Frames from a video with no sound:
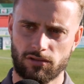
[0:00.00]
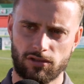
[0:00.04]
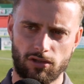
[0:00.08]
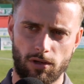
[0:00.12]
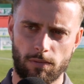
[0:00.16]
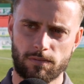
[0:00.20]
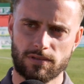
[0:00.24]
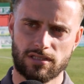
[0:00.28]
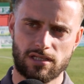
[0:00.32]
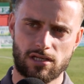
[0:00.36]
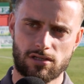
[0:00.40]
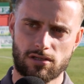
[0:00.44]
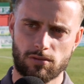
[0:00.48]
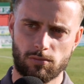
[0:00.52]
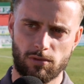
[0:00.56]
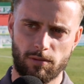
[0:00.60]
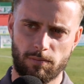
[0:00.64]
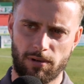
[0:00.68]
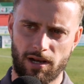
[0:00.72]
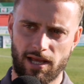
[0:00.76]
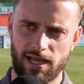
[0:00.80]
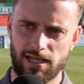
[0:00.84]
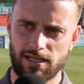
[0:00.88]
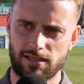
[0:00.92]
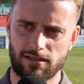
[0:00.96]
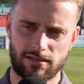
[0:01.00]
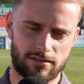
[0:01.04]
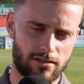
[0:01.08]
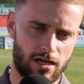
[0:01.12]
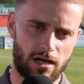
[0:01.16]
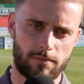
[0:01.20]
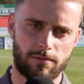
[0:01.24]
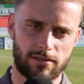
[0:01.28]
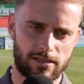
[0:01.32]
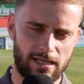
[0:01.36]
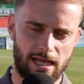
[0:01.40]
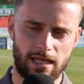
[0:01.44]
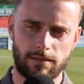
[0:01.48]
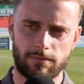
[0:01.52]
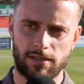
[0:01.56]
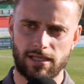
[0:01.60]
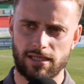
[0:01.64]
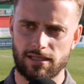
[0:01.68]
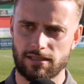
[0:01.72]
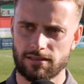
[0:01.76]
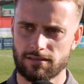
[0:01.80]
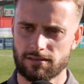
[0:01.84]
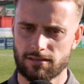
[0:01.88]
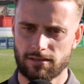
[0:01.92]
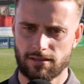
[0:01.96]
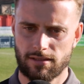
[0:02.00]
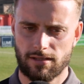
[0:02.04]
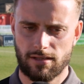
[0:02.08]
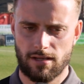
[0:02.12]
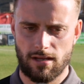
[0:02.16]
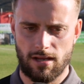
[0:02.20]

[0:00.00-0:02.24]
on the opposition we're playing and the type of game it is.